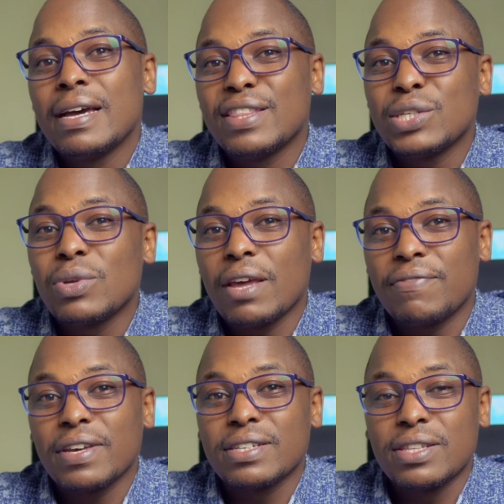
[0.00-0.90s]
This will
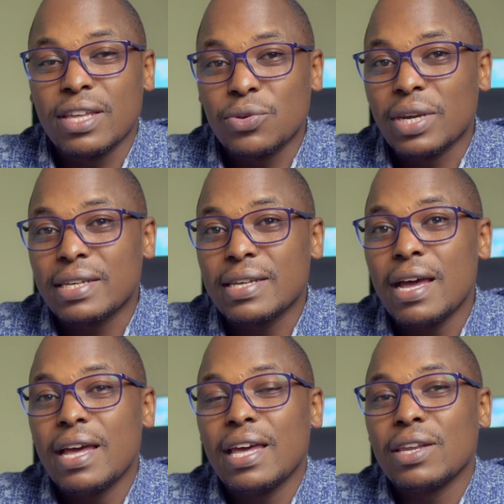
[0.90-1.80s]
affect the
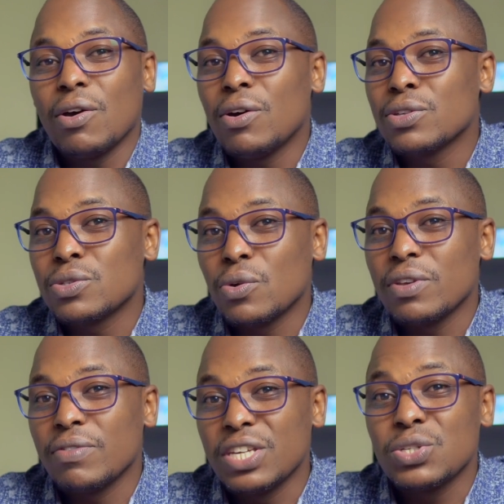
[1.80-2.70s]
ureter and also
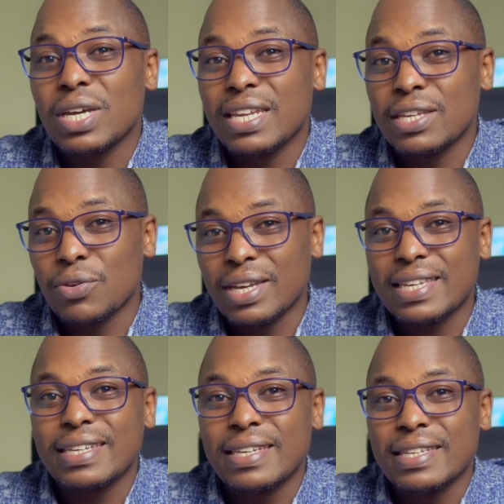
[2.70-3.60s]
eventually your
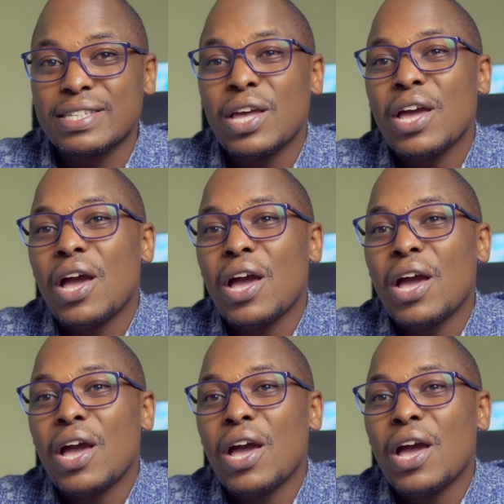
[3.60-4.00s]
kidneys.